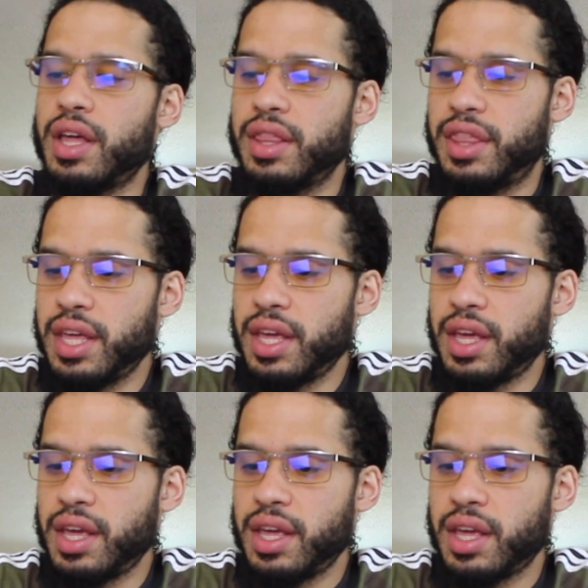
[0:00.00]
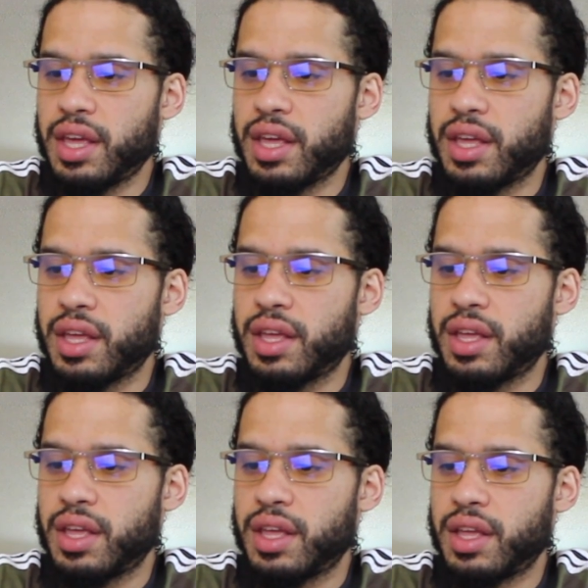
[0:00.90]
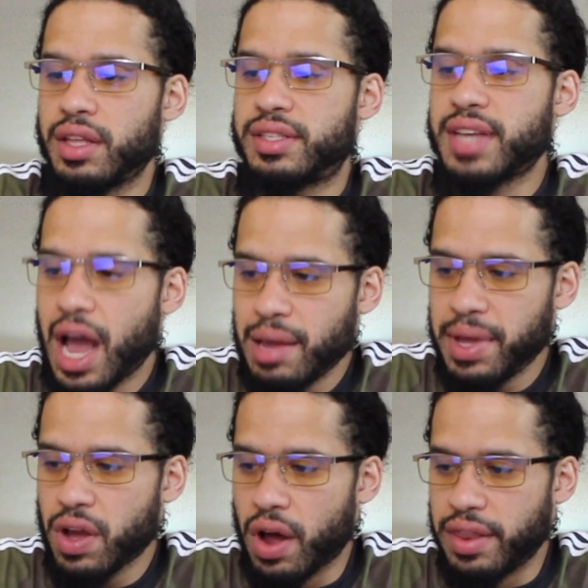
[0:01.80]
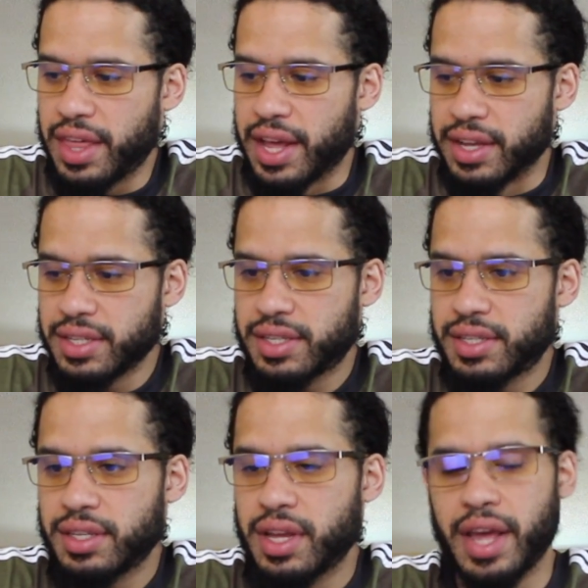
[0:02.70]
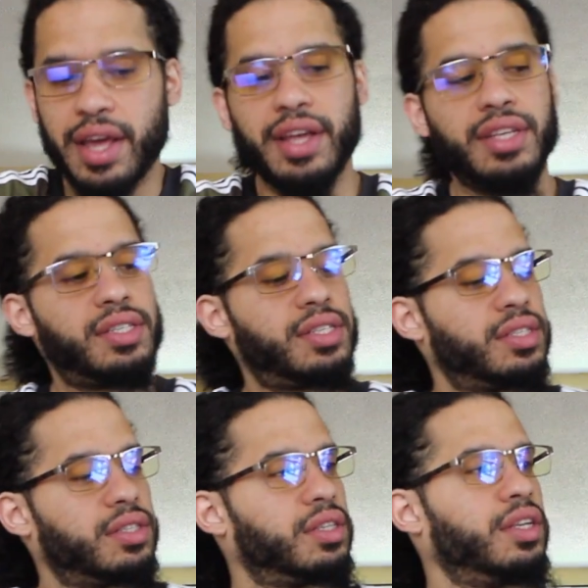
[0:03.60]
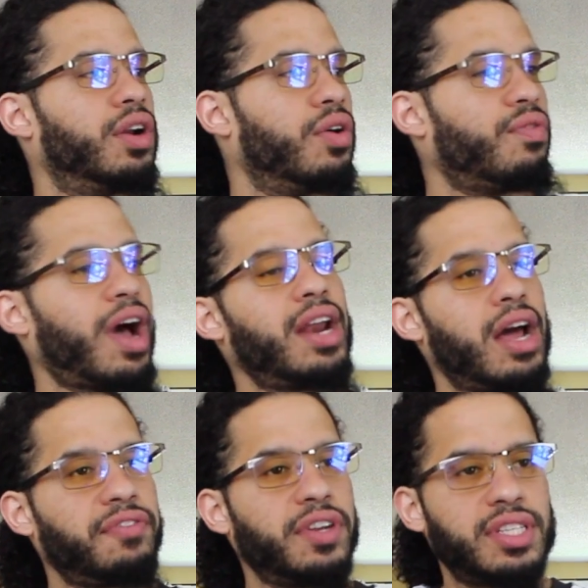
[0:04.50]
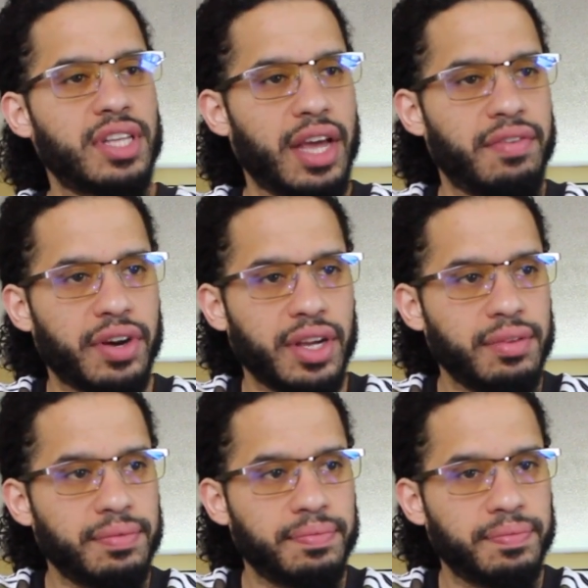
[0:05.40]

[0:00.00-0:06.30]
The timing on this is, right after slavery.